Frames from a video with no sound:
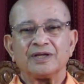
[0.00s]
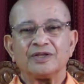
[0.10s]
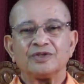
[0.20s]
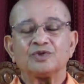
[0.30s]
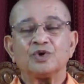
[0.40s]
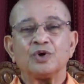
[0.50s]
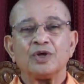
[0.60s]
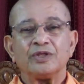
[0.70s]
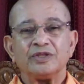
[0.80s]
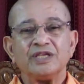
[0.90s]
So
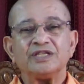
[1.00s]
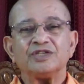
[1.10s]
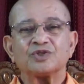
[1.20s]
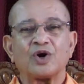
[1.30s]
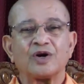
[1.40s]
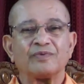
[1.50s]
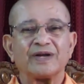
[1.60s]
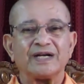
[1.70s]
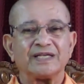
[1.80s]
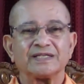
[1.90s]
this is called
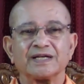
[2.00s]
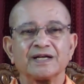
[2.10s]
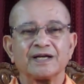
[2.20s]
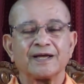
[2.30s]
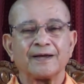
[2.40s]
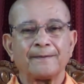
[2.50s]
Varna Sankara.